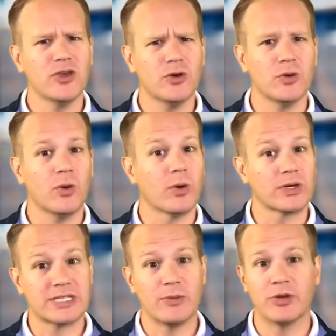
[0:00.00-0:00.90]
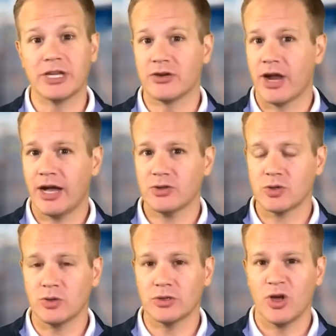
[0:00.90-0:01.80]
you or someone in your
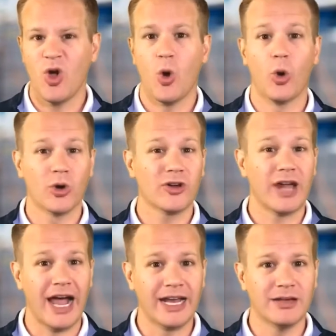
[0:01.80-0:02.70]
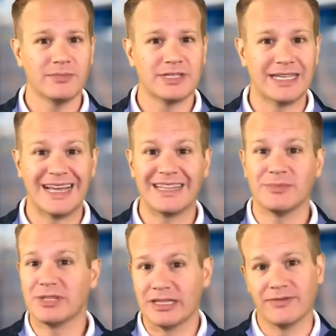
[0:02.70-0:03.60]
household ordered items and had
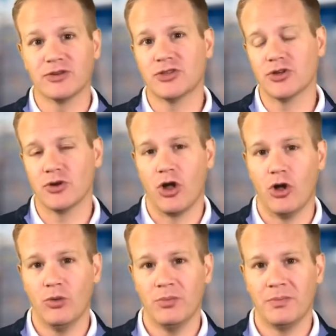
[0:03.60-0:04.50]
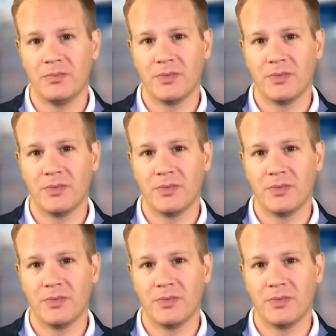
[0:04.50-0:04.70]
them delivered to your home?